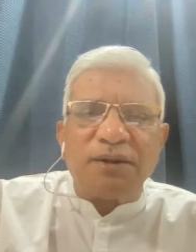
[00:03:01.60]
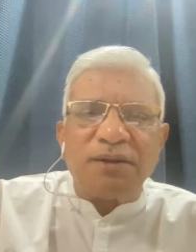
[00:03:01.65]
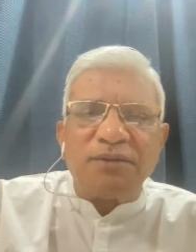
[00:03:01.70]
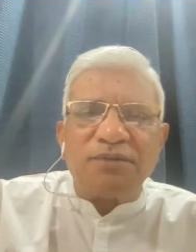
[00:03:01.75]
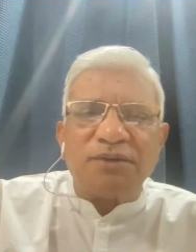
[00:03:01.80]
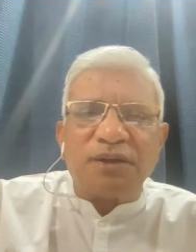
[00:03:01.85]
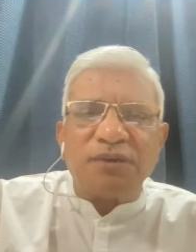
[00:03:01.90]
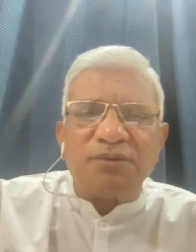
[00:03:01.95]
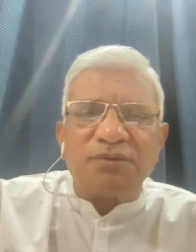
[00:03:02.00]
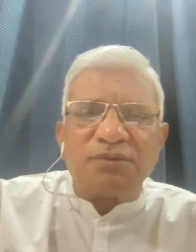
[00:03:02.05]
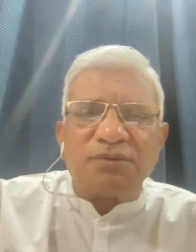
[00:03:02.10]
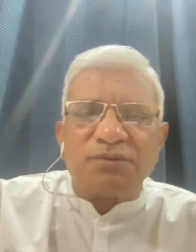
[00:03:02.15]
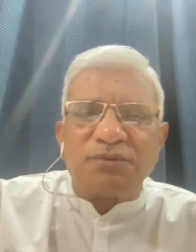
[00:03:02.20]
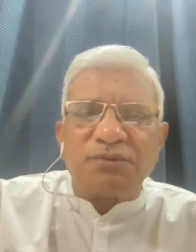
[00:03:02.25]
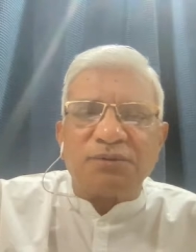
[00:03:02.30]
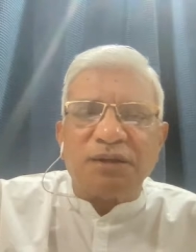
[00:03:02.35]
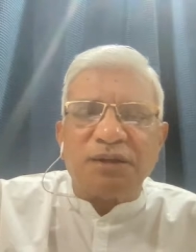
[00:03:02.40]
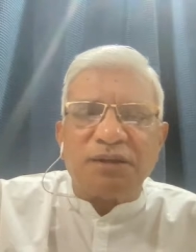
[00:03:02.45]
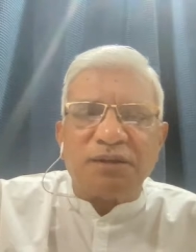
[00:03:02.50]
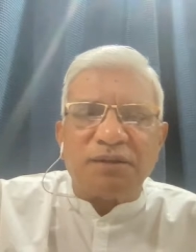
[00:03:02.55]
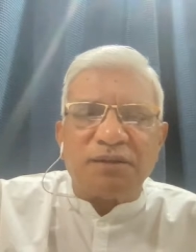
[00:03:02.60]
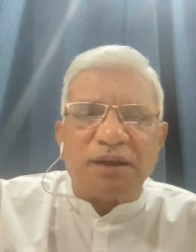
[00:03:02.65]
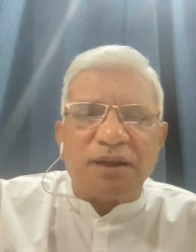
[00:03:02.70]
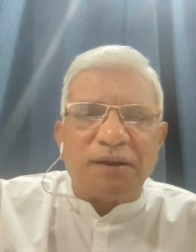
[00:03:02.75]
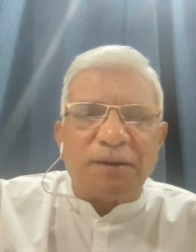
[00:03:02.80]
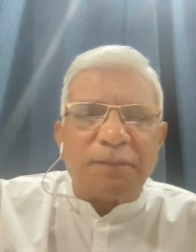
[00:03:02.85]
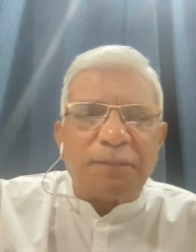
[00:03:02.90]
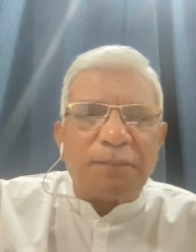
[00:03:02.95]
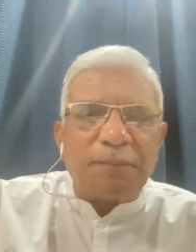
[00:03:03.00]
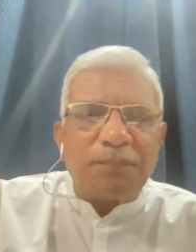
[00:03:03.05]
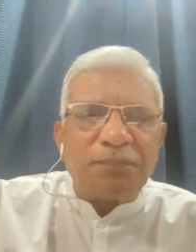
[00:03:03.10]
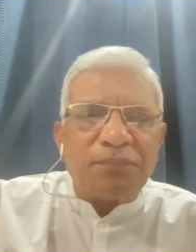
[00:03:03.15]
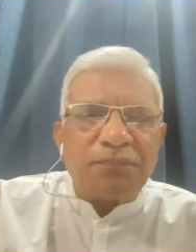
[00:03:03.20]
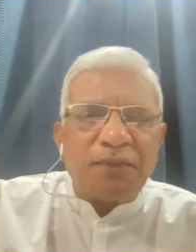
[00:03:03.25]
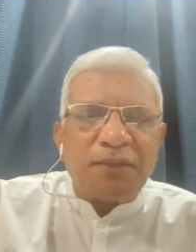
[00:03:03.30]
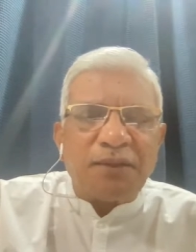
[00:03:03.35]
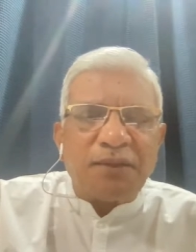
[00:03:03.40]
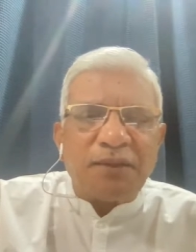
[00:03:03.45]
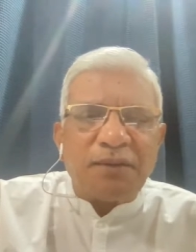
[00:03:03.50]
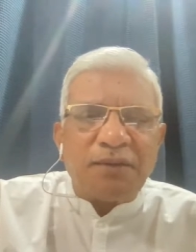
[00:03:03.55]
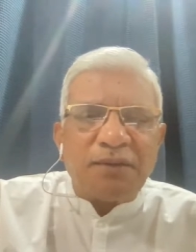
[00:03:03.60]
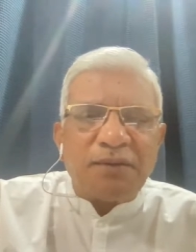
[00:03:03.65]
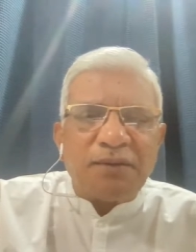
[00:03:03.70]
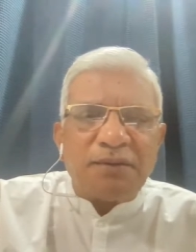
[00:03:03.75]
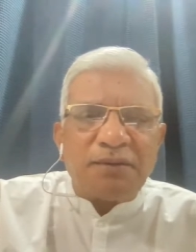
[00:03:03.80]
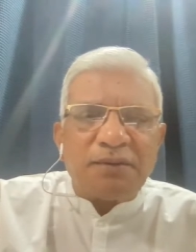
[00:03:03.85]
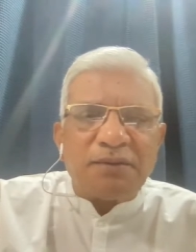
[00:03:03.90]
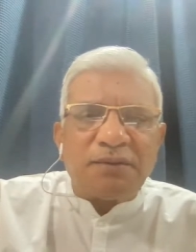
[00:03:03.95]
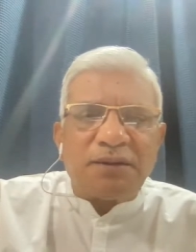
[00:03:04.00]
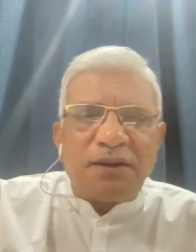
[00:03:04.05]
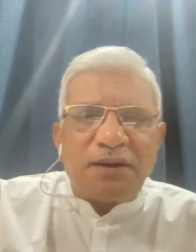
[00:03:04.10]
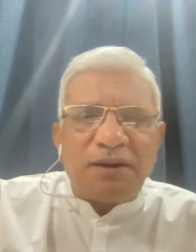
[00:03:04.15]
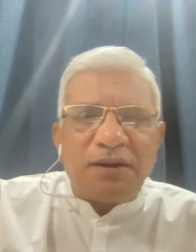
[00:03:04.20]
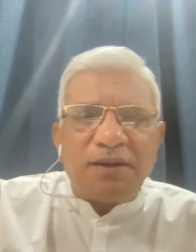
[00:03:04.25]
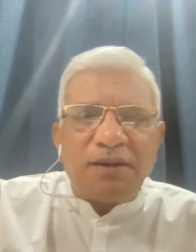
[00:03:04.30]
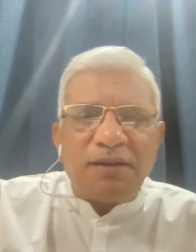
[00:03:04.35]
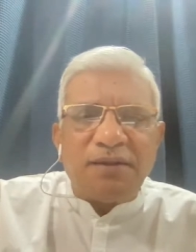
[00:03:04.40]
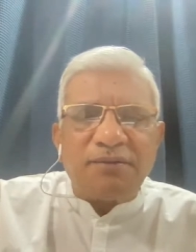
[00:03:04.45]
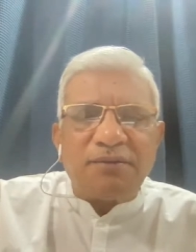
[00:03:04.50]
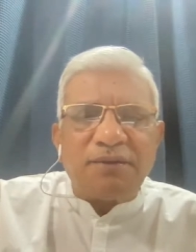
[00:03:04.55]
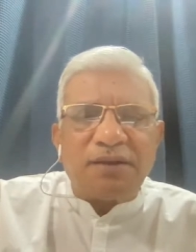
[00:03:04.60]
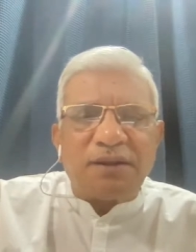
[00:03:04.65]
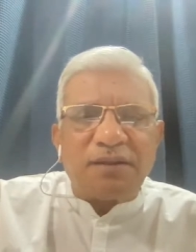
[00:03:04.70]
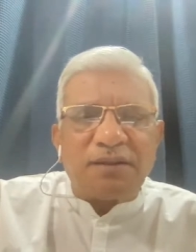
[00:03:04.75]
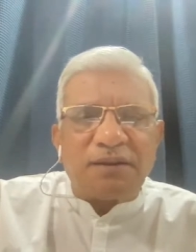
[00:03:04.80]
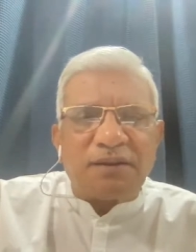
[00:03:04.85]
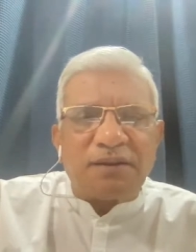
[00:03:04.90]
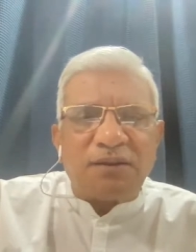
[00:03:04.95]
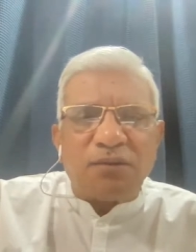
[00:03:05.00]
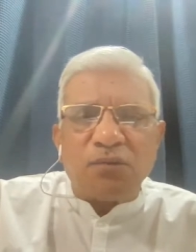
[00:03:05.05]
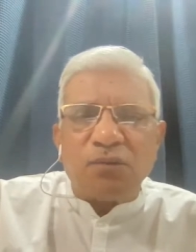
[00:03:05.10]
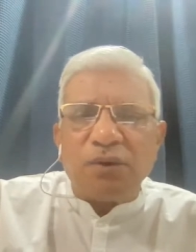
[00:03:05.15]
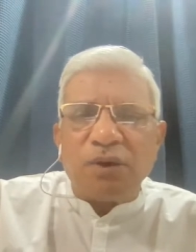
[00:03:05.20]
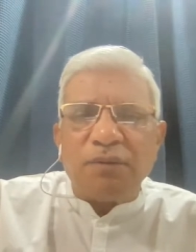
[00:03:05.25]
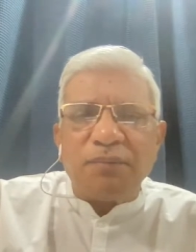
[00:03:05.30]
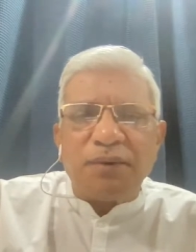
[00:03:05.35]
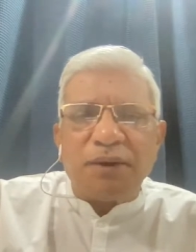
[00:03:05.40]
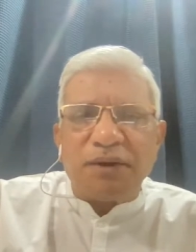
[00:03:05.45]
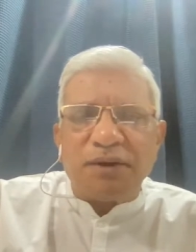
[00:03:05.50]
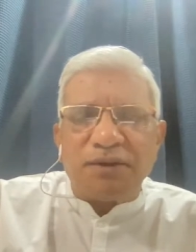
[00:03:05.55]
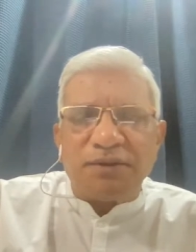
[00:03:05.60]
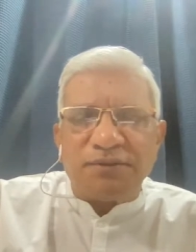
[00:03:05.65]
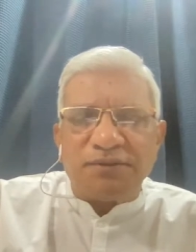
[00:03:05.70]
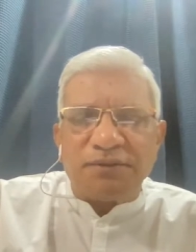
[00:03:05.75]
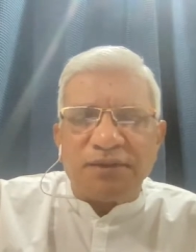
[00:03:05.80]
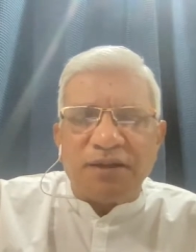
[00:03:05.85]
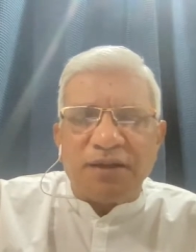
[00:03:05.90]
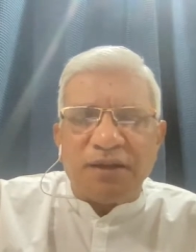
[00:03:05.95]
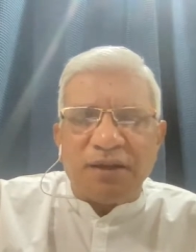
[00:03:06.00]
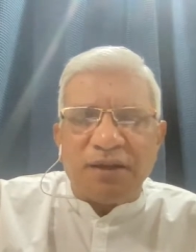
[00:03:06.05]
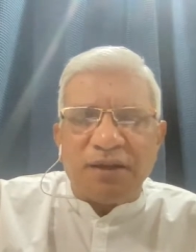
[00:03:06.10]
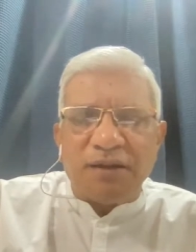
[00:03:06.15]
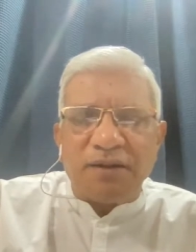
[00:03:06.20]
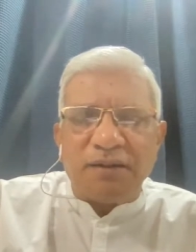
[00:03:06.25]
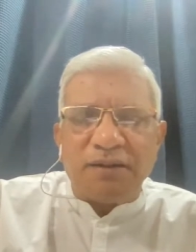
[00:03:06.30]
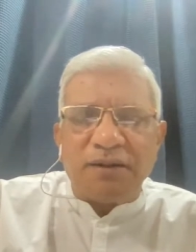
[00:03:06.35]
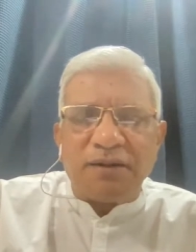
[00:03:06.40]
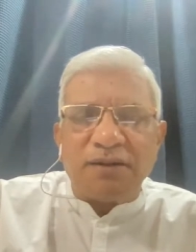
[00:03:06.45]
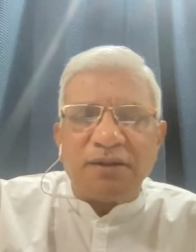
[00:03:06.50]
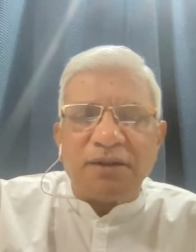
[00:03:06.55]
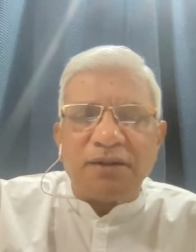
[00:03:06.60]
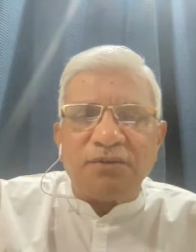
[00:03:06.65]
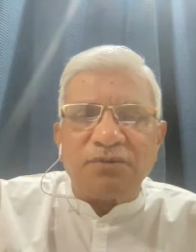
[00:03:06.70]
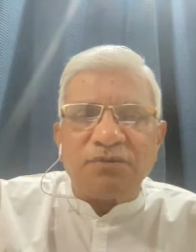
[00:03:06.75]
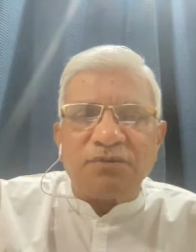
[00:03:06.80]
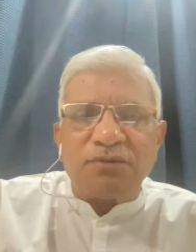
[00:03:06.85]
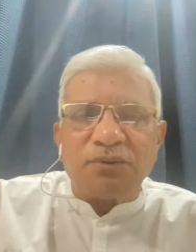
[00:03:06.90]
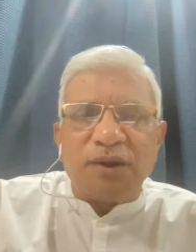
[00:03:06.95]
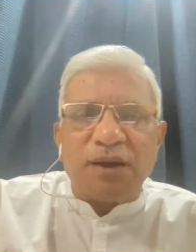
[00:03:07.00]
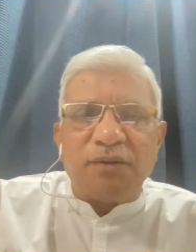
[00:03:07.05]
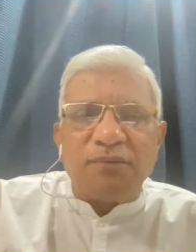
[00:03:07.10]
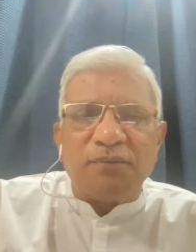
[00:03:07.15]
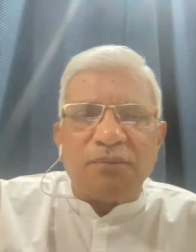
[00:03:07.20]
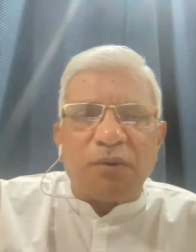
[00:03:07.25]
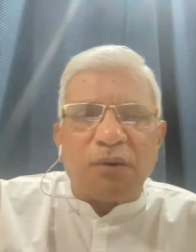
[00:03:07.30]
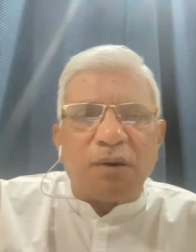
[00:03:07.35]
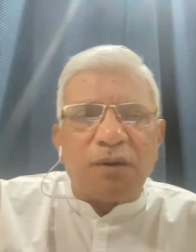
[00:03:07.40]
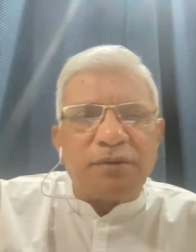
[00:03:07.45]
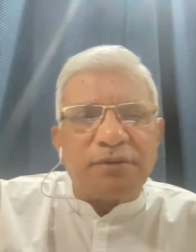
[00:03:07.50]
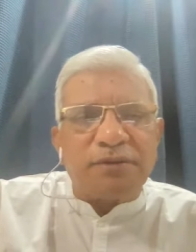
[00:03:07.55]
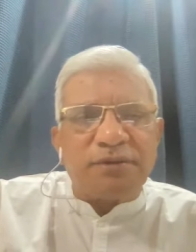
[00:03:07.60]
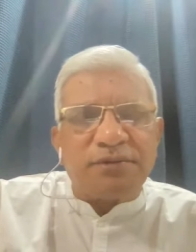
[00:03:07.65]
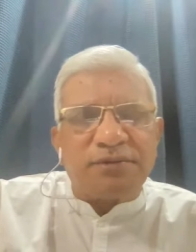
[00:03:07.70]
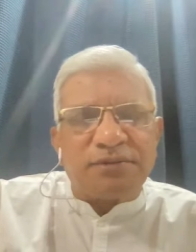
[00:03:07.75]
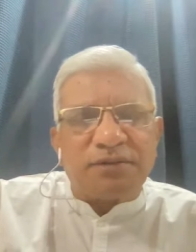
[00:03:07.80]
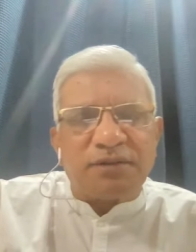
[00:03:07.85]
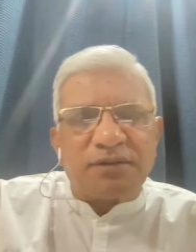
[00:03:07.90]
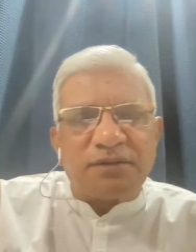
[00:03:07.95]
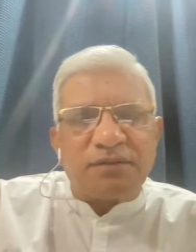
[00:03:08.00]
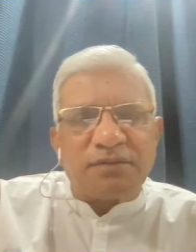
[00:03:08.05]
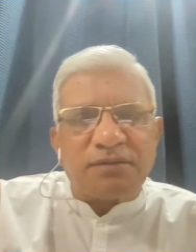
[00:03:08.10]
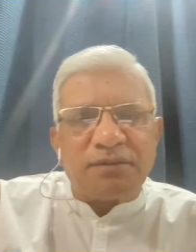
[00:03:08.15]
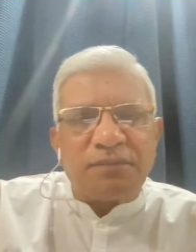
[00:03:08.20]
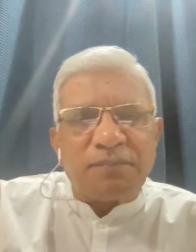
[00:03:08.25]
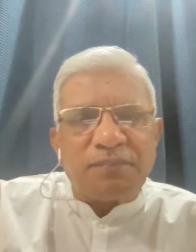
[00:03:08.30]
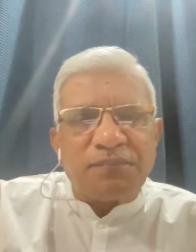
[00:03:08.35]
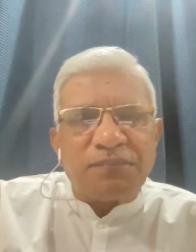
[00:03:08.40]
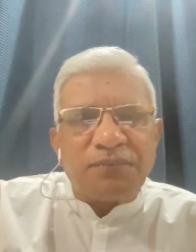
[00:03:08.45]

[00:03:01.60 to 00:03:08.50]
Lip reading: days, I used to see that the ladies or whoever it is there, that they used to have all these things